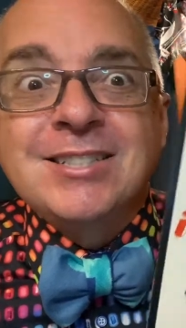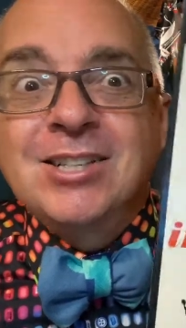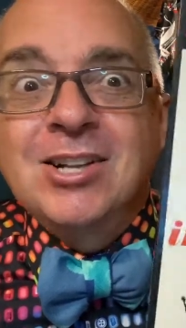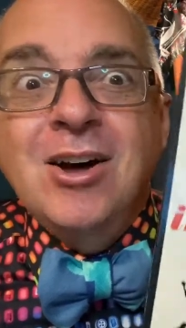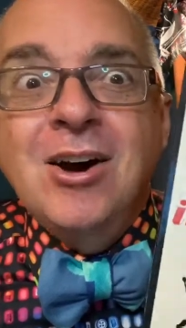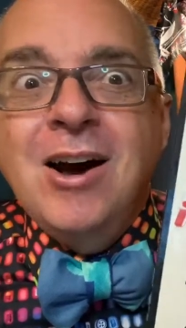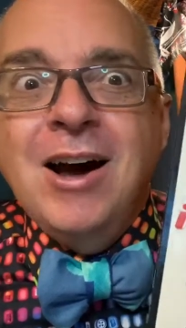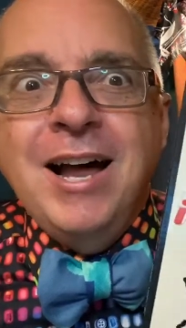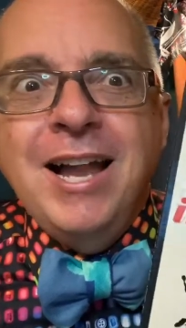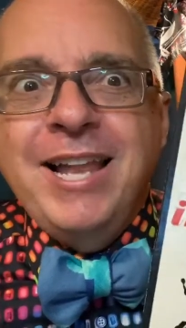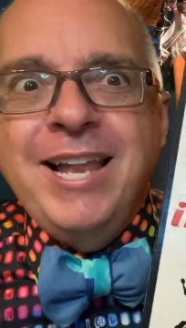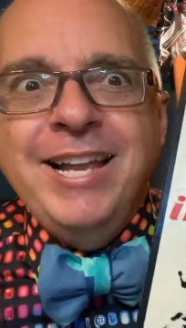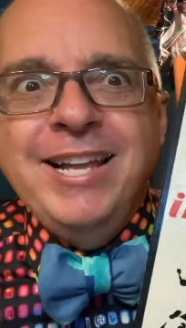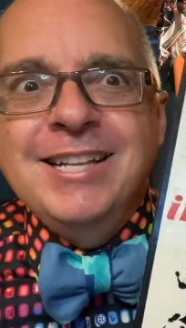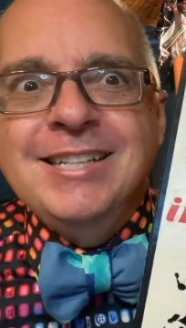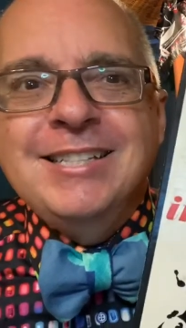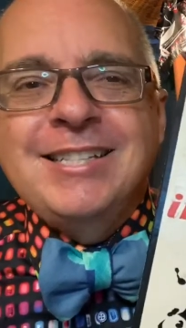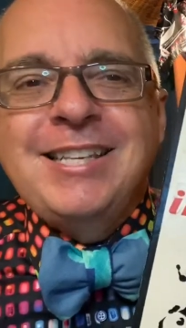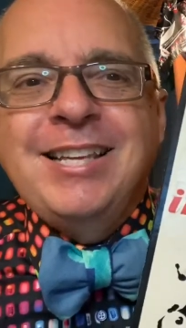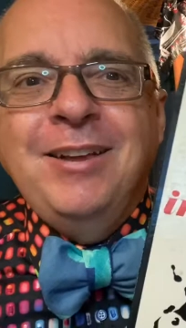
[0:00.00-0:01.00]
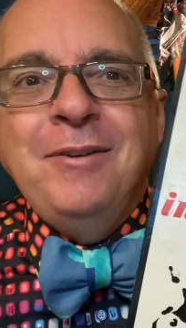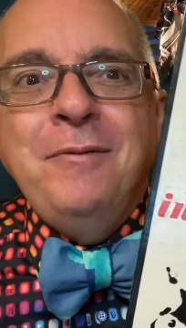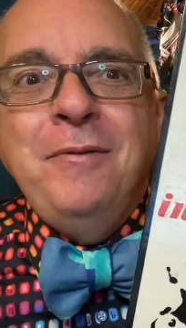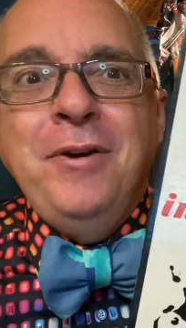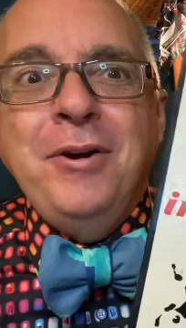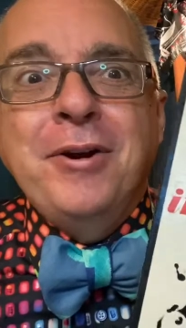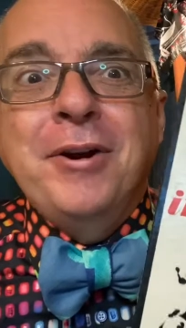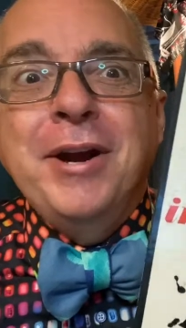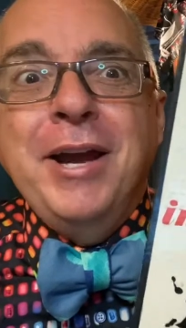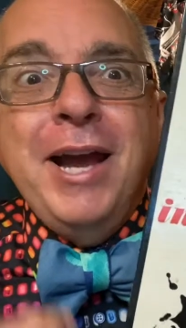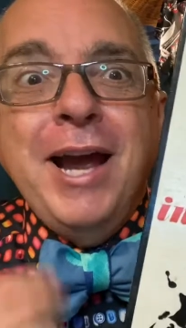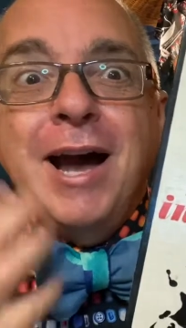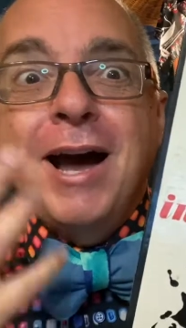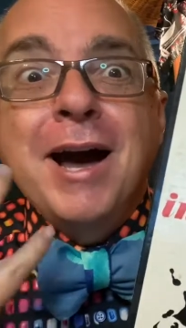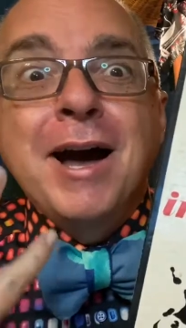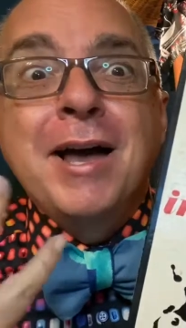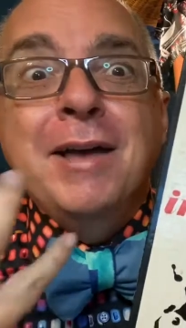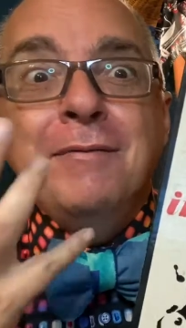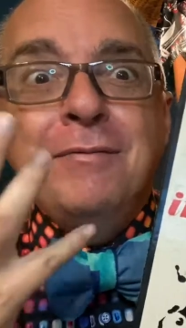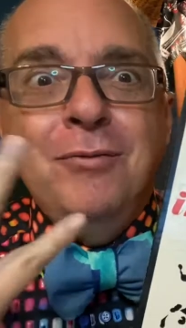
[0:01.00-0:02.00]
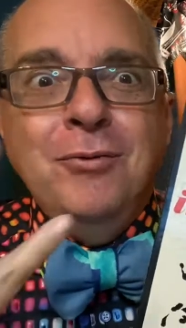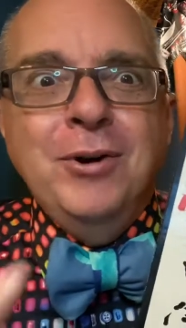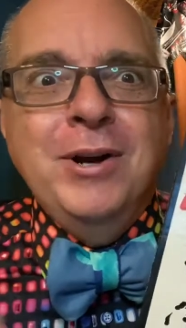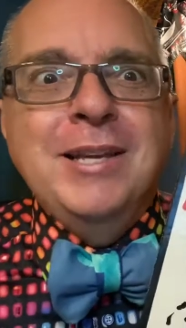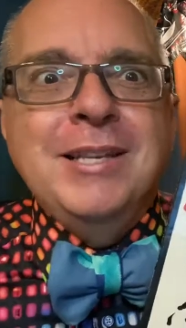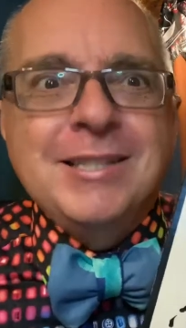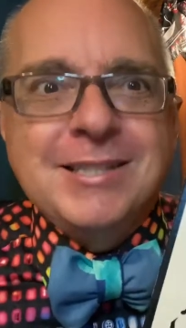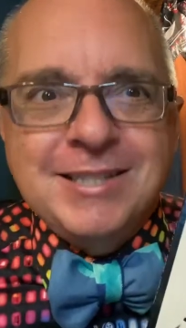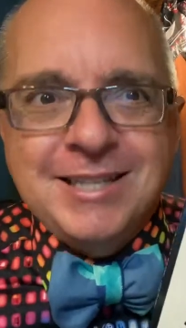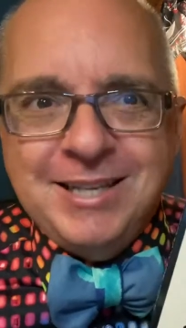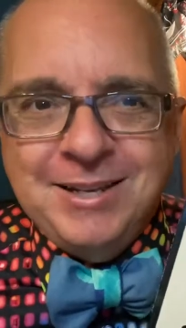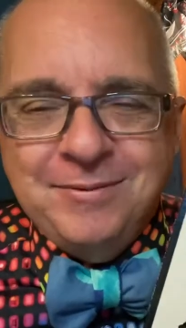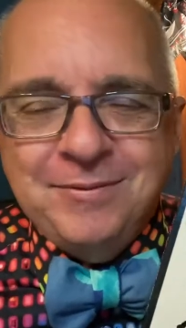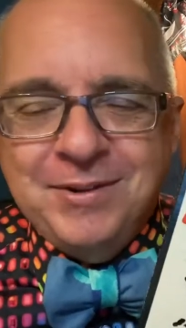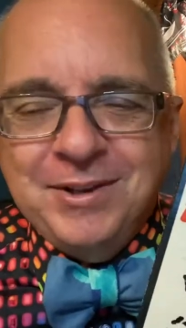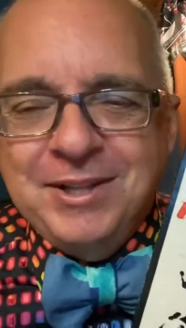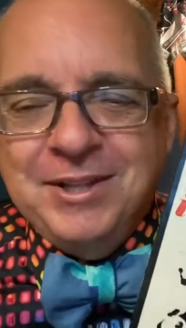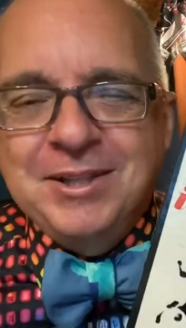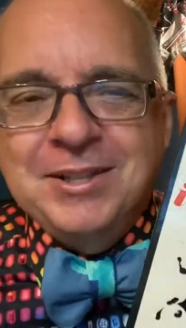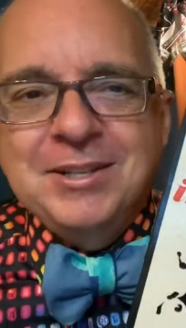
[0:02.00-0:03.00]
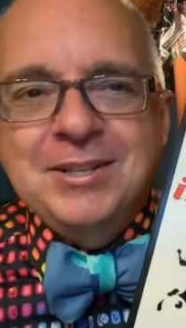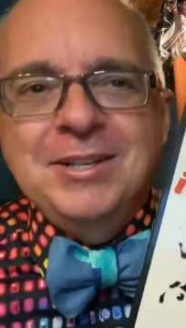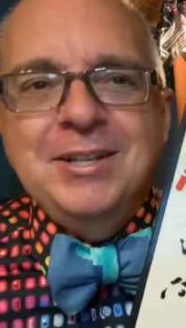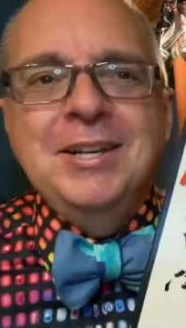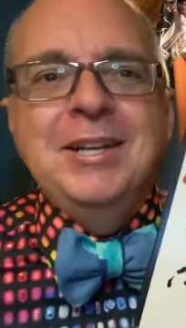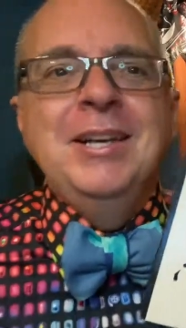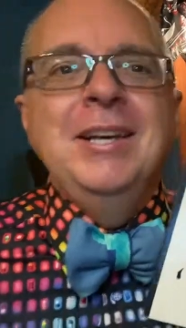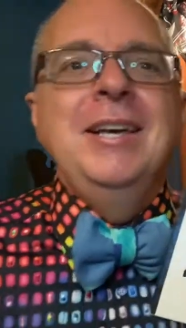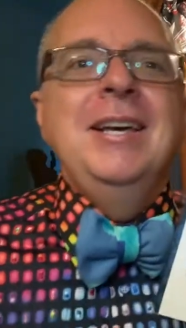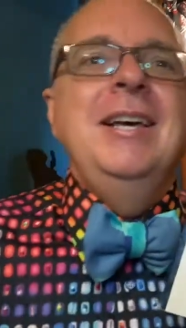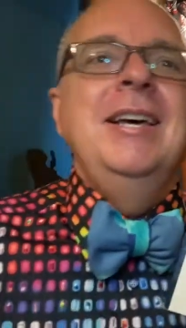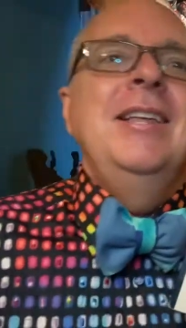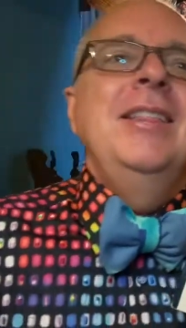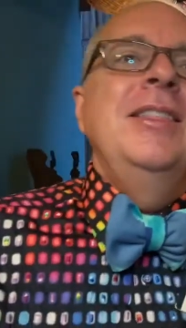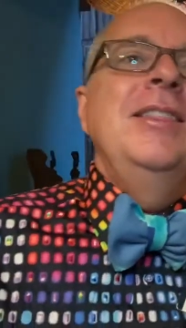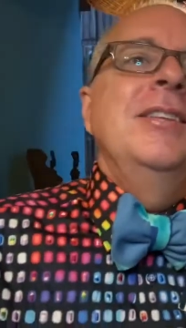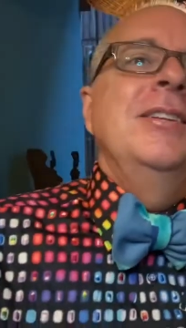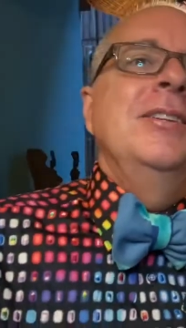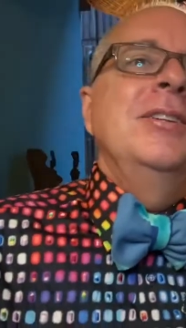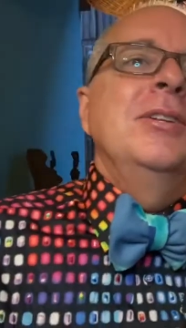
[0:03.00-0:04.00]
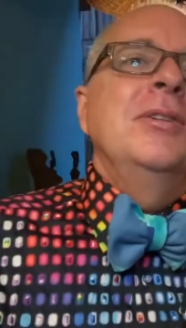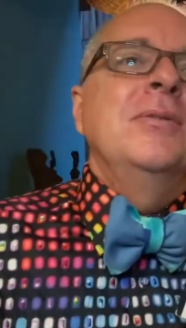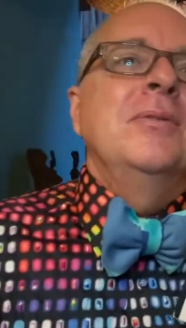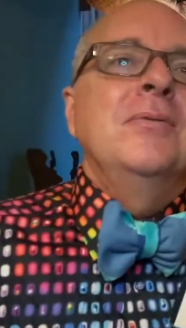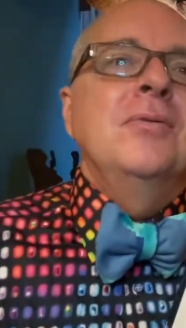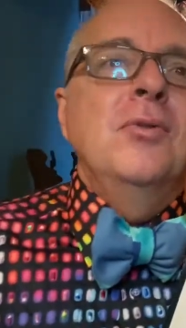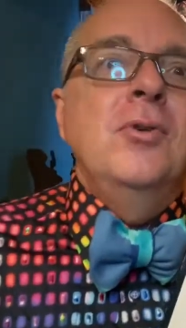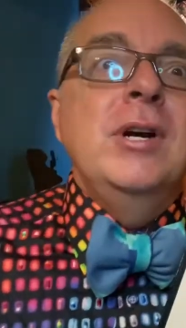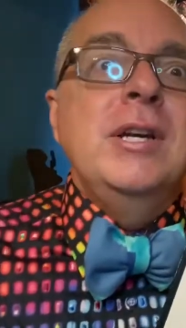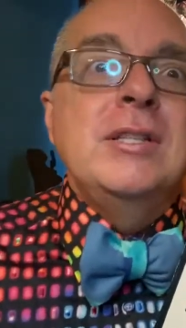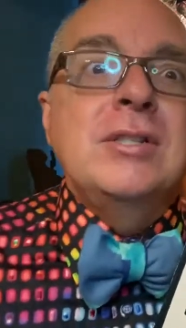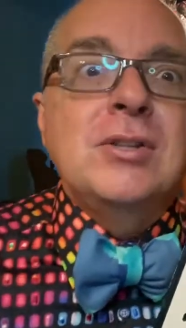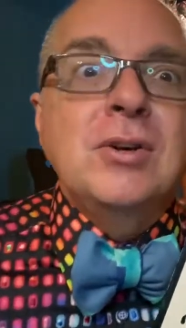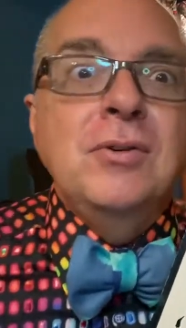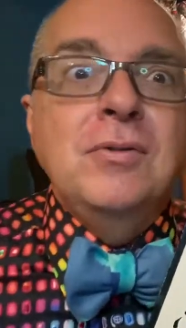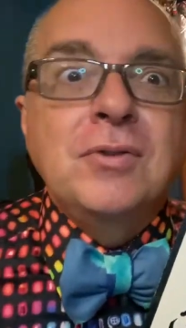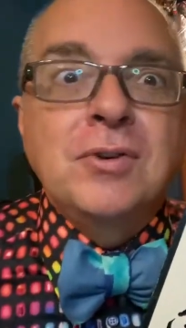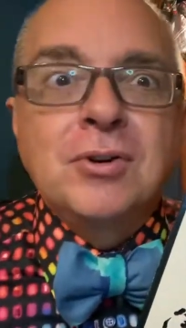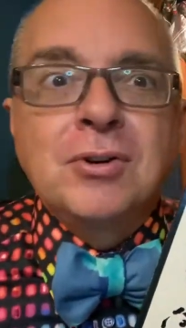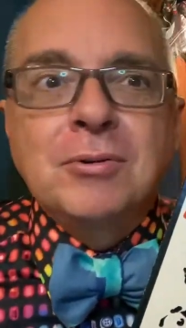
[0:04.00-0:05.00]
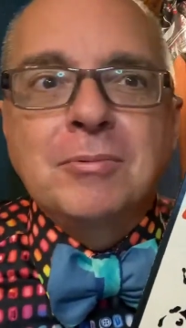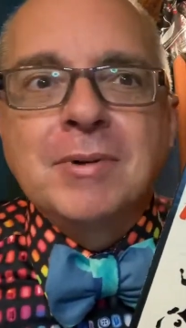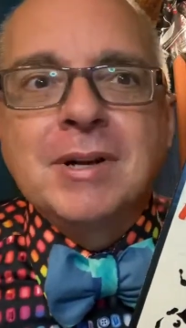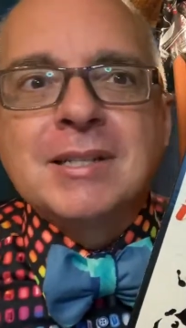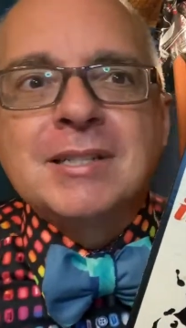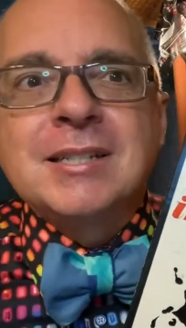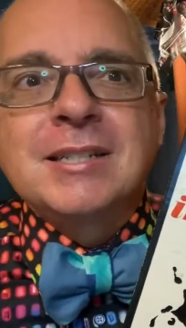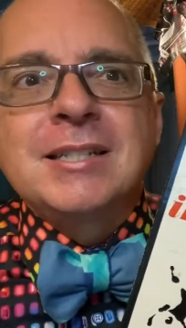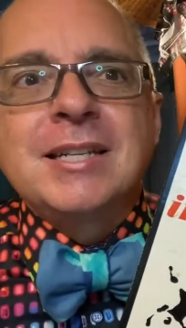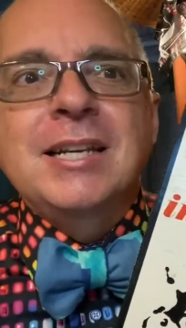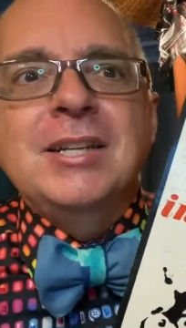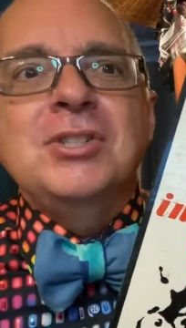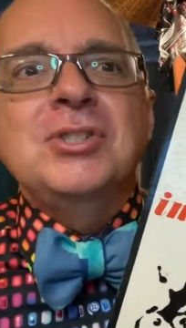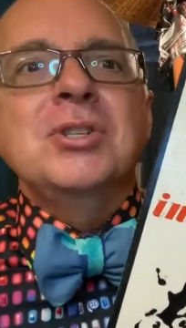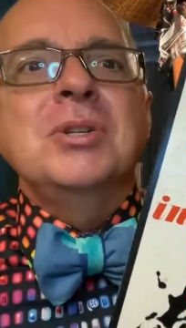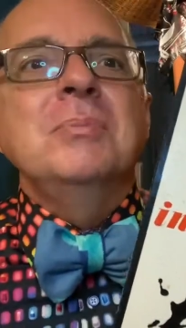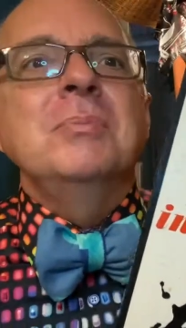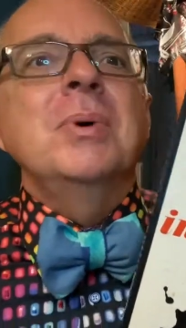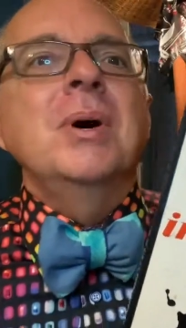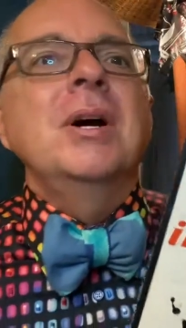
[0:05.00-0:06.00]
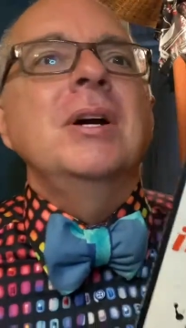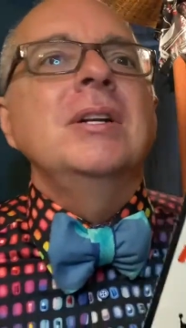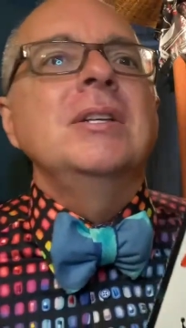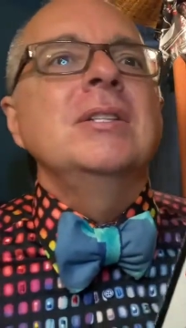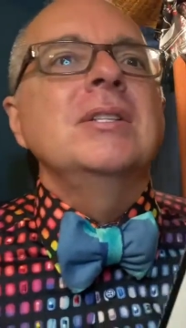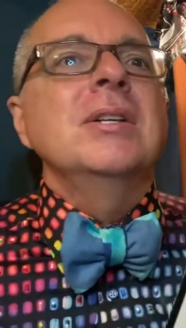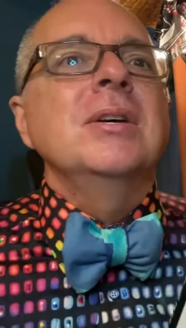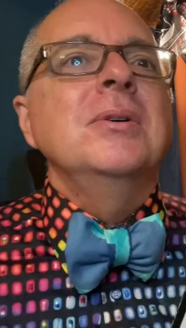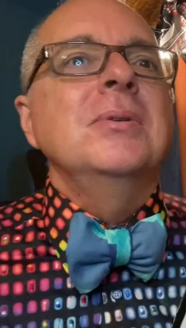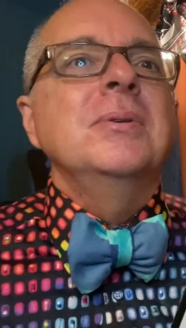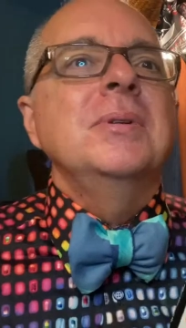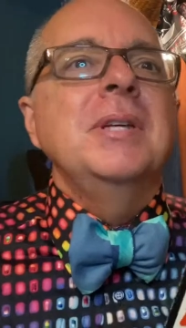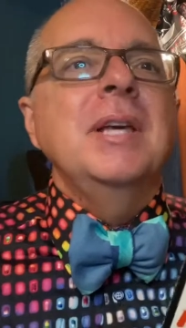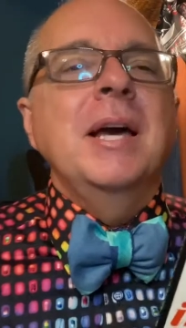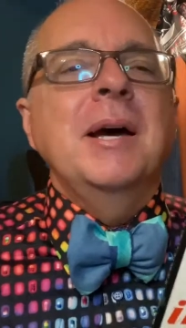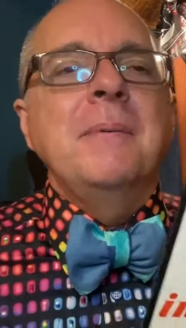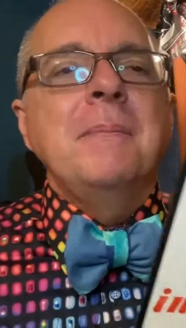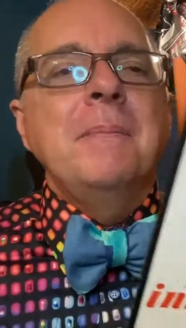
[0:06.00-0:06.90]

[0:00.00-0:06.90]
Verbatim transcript: not, it's a very high voice giving the, the little voiceover recitation part. So yeah.